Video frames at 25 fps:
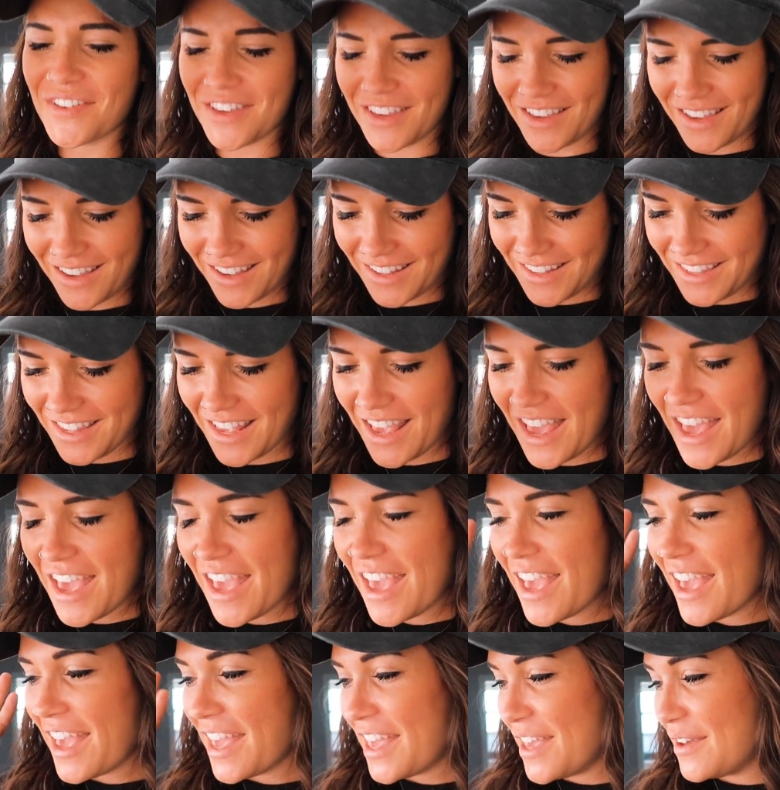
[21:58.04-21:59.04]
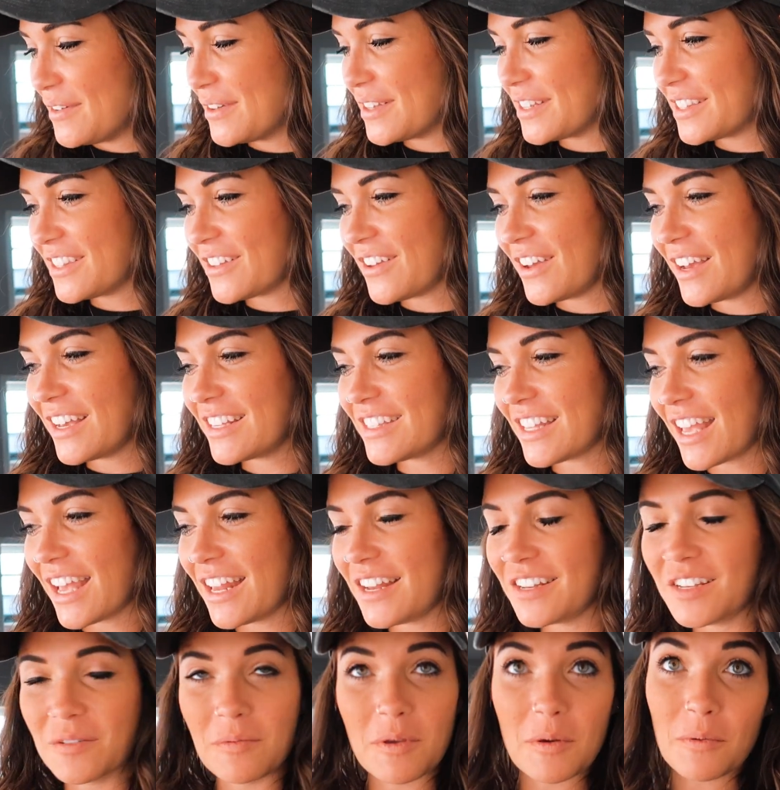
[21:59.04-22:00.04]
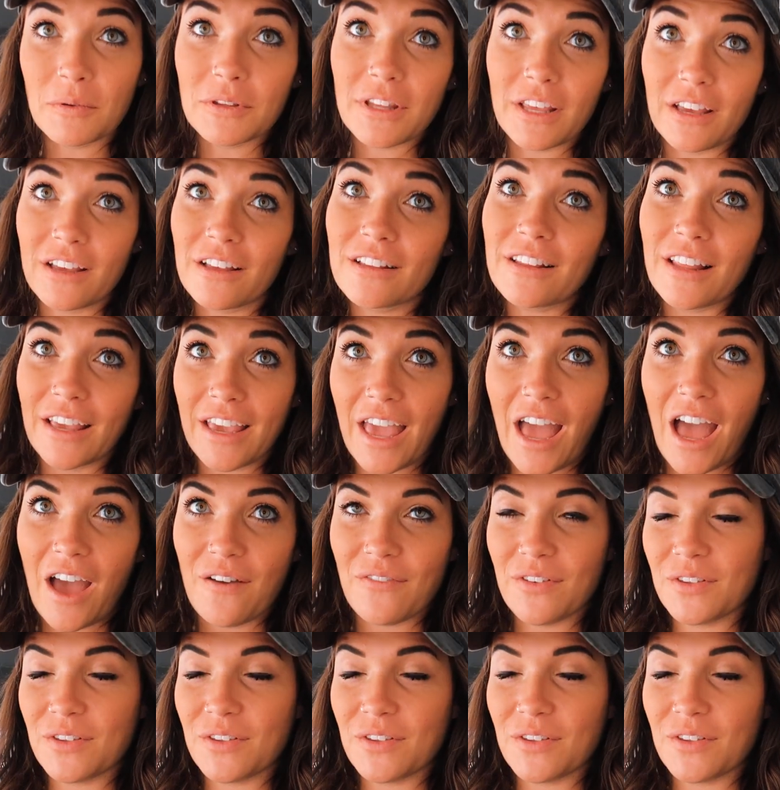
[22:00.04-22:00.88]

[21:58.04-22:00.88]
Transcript: because he was so excited to be able to like have